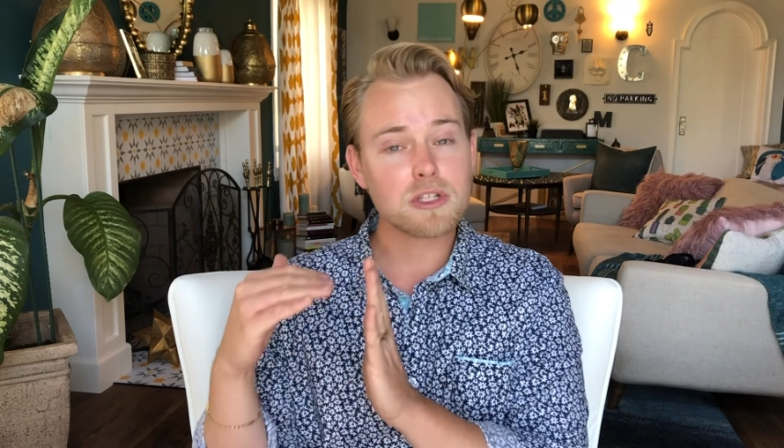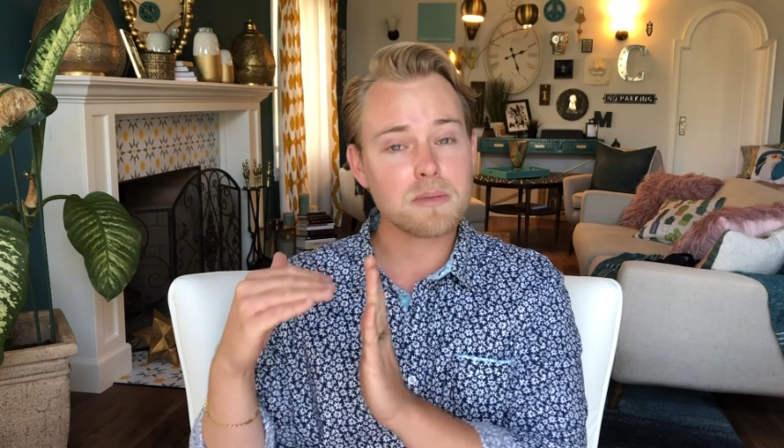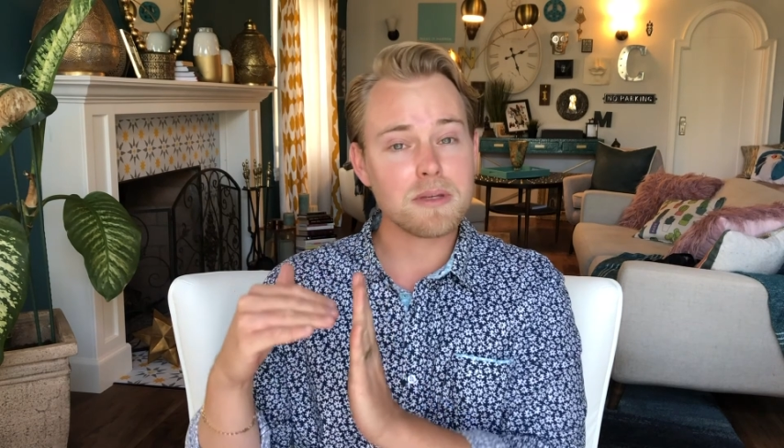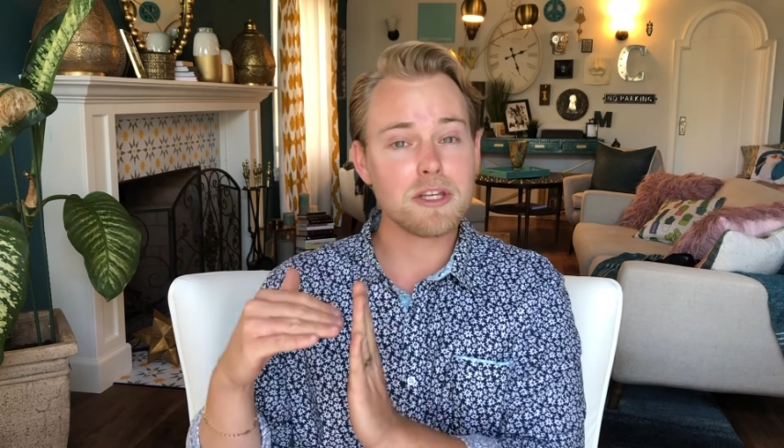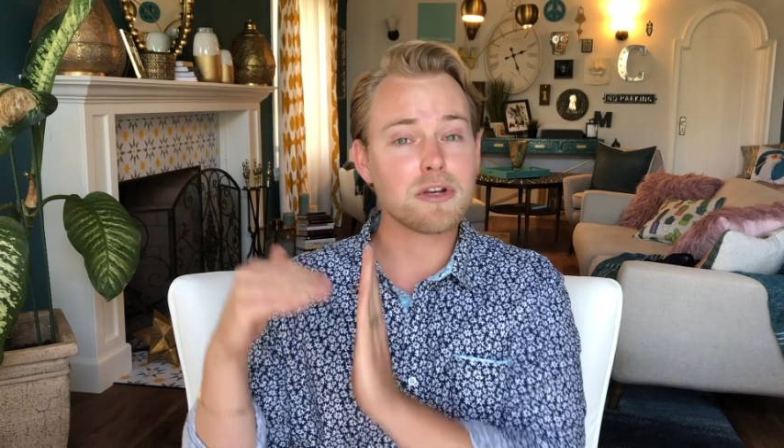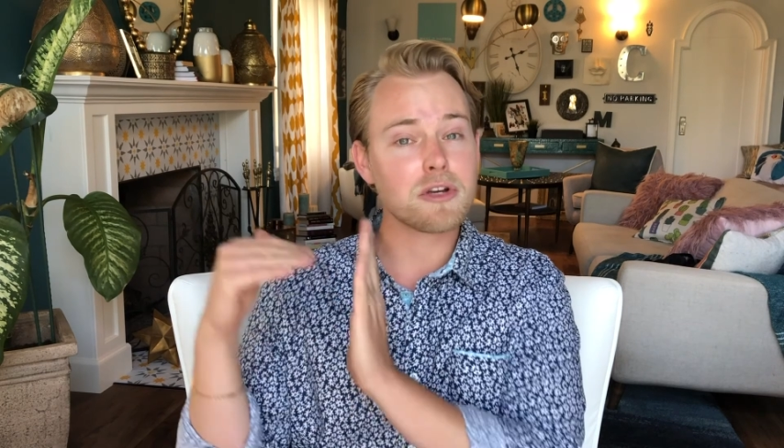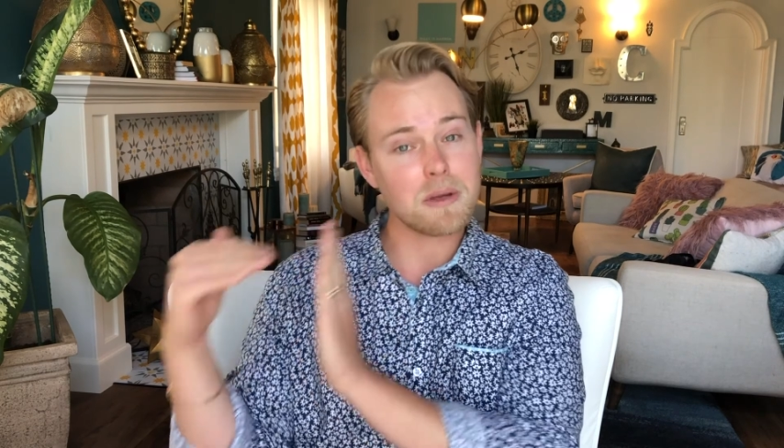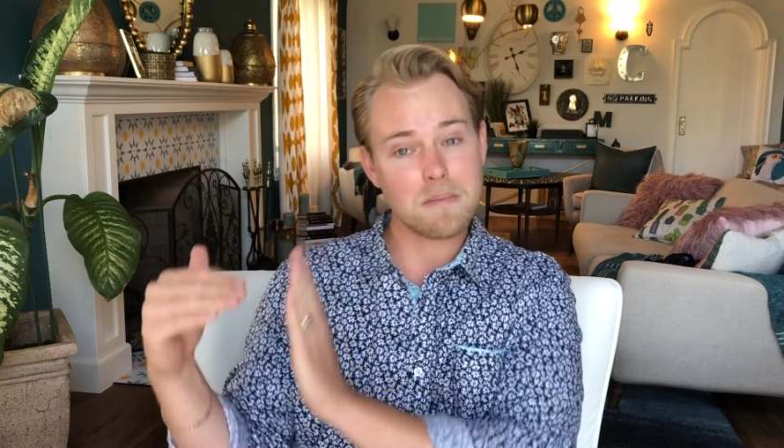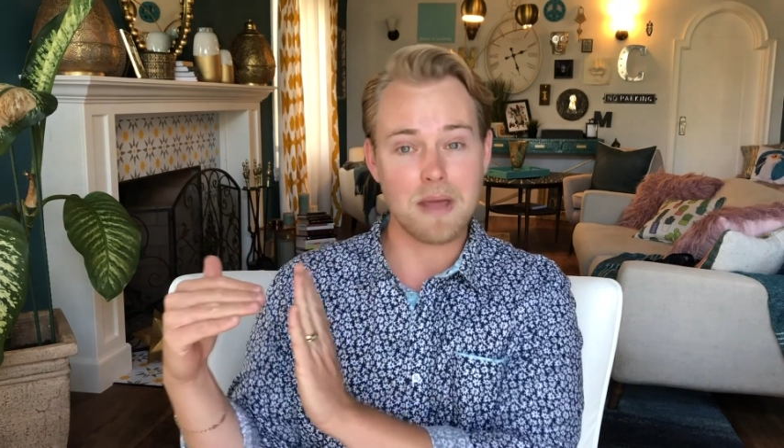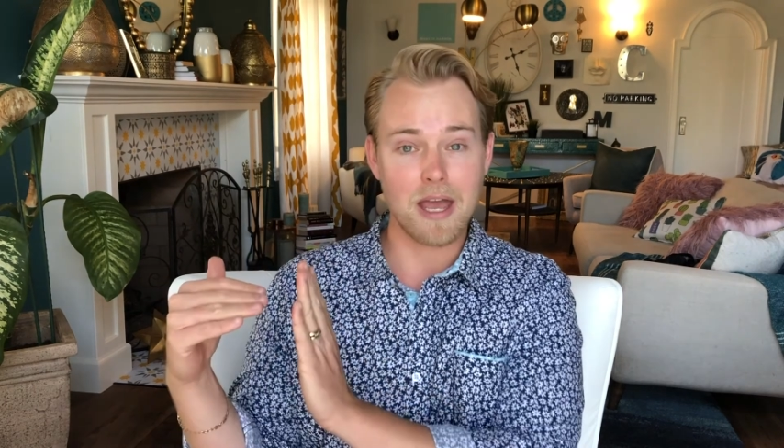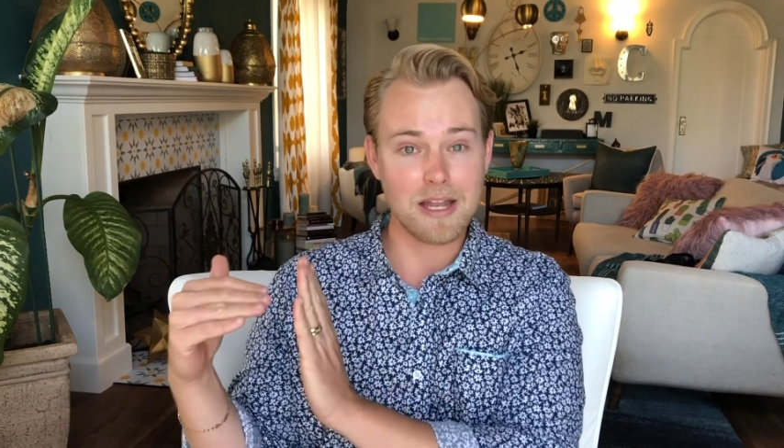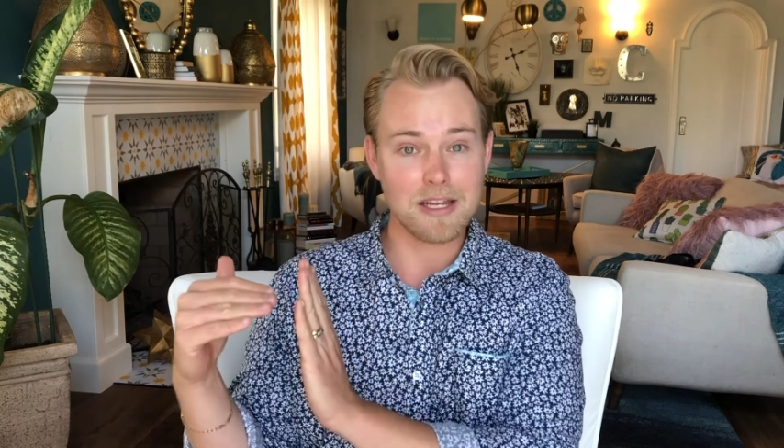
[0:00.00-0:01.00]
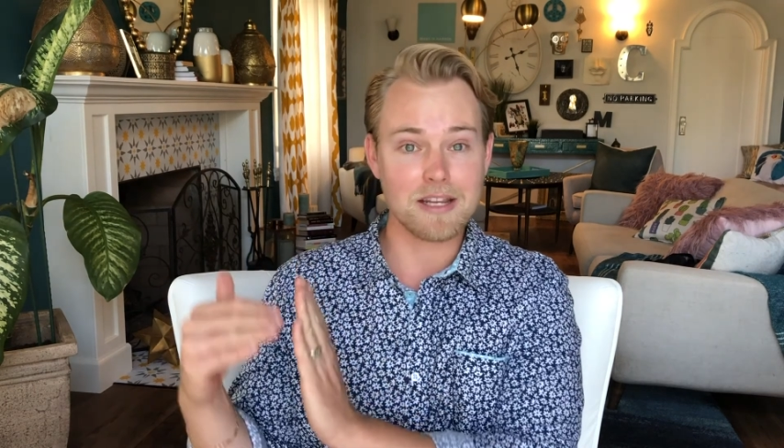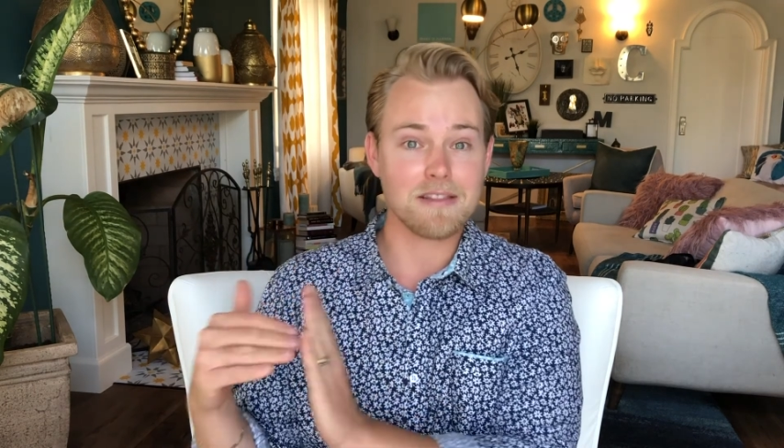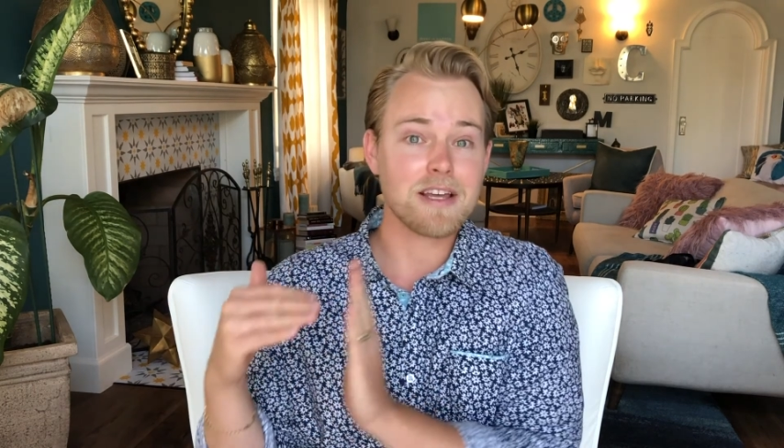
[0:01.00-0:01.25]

to be your companion.